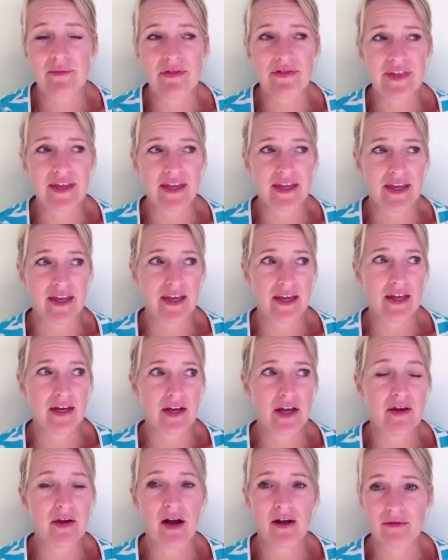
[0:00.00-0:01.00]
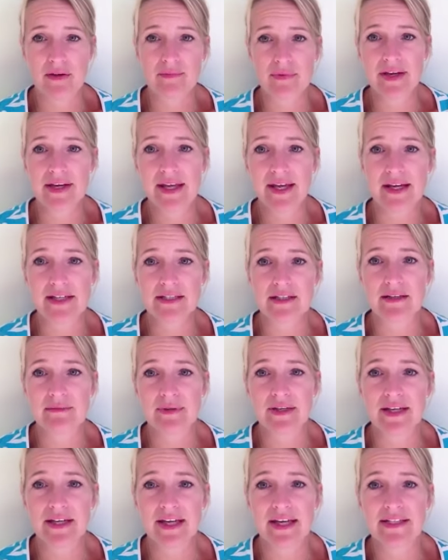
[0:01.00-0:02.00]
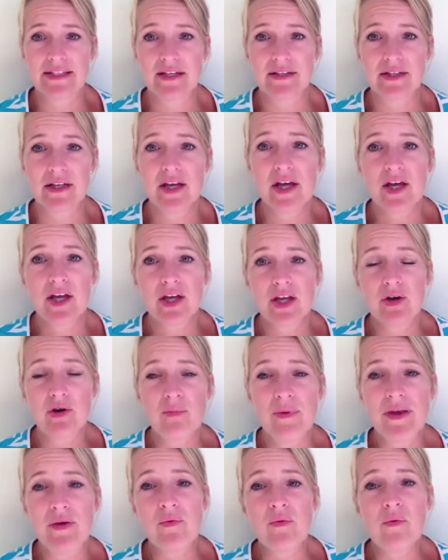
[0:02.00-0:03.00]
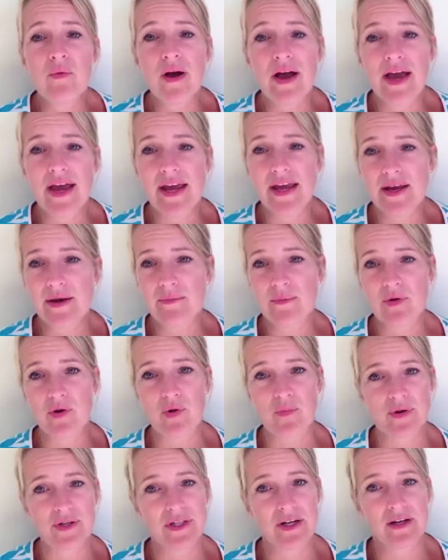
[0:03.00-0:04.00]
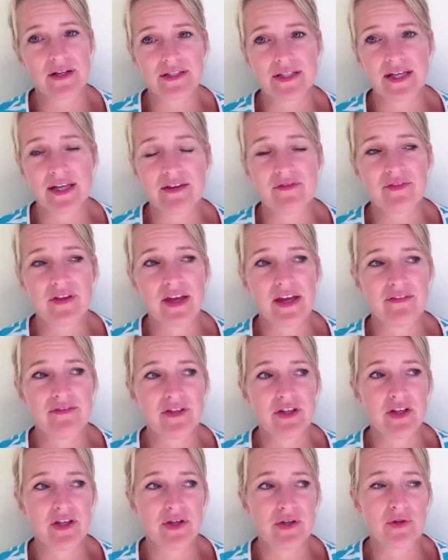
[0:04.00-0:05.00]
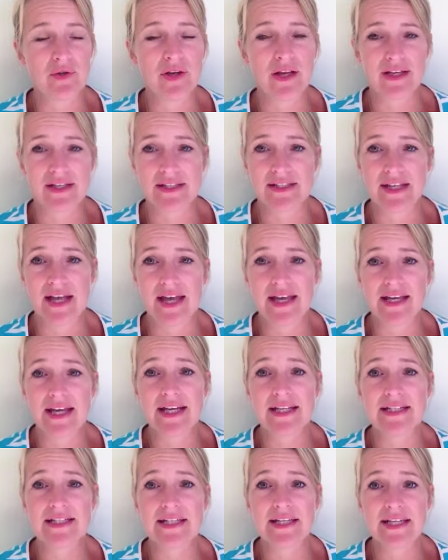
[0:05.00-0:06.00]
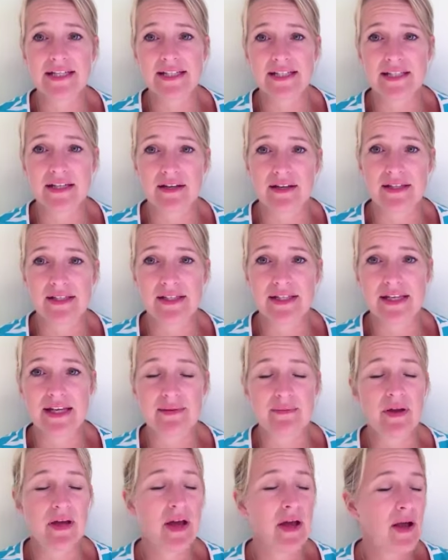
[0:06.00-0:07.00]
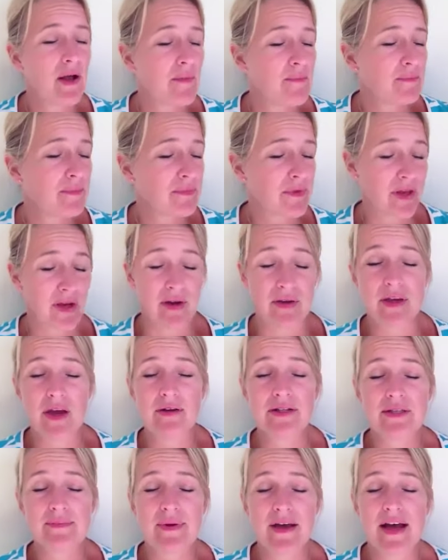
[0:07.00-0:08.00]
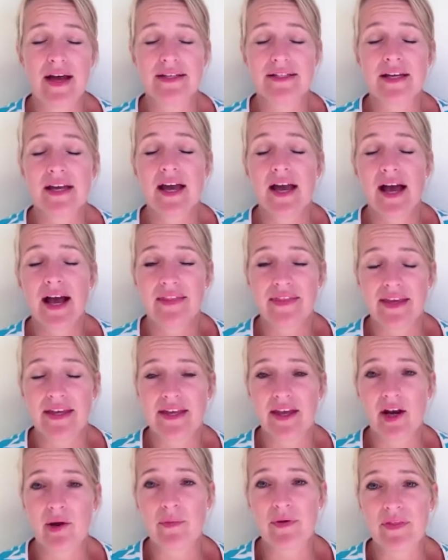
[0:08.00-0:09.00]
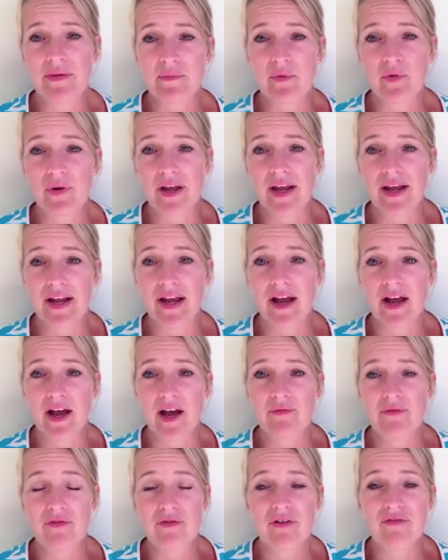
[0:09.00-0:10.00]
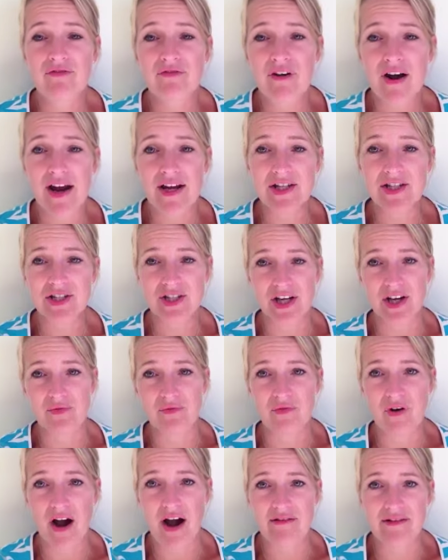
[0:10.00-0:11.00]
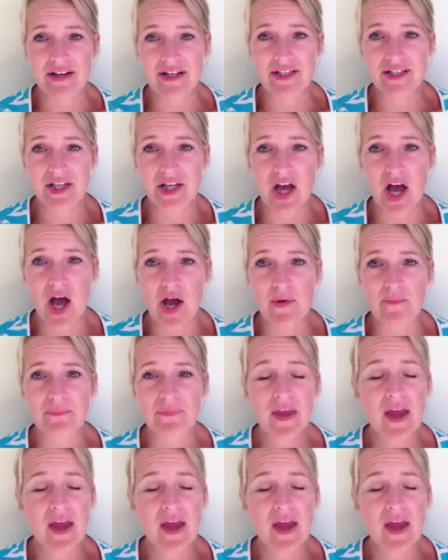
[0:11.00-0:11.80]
thinking, you know, I'm going to get it done. You'll be way more productive if you, like I say, get a decent night's sleep, you know, go to bed and then get up in the morning refreshed and raring to go.